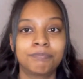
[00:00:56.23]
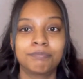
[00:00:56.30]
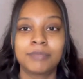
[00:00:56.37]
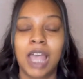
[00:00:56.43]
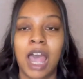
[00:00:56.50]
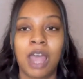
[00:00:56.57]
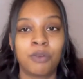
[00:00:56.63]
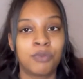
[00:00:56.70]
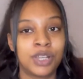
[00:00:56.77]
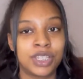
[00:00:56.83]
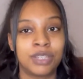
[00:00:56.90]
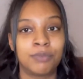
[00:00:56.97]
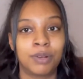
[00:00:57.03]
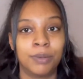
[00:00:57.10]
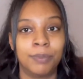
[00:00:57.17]
I
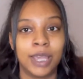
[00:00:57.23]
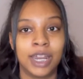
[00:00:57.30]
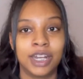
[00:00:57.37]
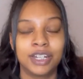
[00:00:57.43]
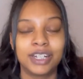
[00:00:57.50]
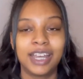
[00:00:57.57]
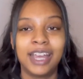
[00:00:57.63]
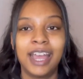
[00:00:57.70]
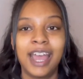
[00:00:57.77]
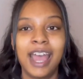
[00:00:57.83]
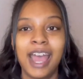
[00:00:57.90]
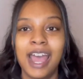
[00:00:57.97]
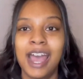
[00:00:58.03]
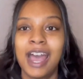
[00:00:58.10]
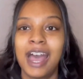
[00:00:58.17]
wasn't prepared.
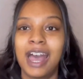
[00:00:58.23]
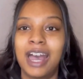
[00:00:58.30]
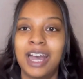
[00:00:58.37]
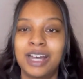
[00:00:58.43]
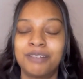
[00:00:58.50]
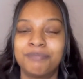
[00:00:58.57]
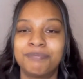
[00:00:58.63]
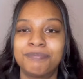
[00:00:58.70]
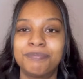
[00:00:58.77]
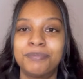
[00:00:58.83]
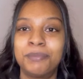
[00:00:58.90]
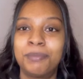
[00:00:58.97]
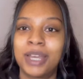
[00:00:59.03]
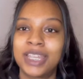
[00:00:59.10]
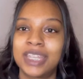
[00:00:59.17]

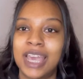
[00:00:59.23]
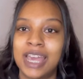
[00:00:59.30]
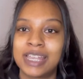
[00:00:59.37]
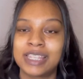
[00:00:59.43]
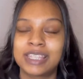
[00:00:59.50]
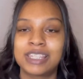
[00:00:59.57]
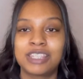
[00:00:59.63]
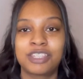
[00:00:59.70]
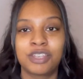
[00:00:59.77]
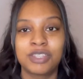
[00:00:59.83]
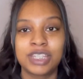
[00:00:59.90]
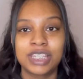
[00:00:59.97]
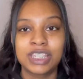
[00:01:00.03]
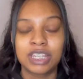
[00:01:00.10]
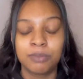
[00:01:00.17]
But yes, so
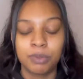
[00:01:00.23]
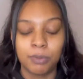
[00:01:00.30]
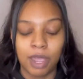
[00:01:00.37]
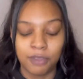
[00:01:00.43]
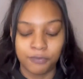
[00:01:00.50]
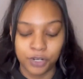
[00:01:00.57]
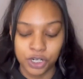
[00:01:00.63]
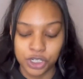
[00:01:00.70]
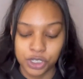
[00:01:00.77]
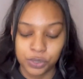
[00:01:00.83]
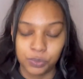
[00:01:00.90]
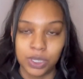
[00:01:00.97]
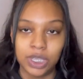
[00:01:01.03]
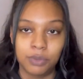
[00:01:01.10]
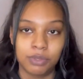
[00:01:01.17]
this is gonna be my first
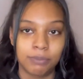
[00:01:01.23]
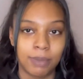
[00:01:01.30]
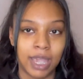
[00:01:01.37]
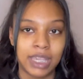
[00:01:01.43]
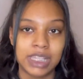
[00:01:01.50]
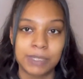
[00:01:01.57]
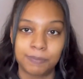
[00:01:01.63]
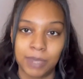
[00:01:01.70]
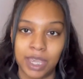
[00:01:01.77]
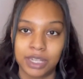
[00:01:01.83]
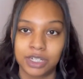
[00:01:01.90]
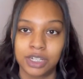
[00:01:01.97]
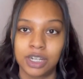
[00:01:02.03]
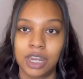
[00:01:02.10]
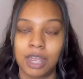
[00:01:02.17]
week with my
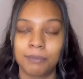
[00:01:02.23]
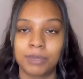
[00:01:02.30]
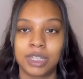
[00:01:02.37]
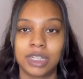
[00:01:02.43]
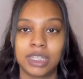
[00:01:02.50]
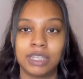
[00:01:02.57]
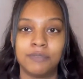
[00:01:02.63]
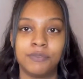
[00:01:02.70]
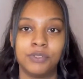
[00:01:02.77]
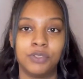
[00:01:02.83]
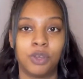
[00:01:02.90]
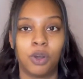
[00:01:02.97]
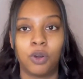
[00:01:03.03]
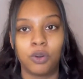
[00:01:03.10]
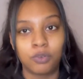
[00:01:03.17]
expander. I'm gonna give you
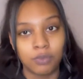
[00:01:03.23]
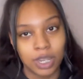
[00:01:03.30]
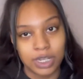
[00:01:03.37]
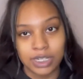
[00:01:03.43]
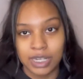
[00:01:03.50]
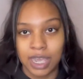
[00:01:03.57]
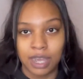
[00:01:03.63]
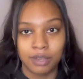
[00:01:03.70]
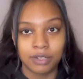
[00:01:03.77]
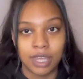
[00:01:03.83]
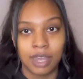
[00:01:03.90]
the whole rundown, how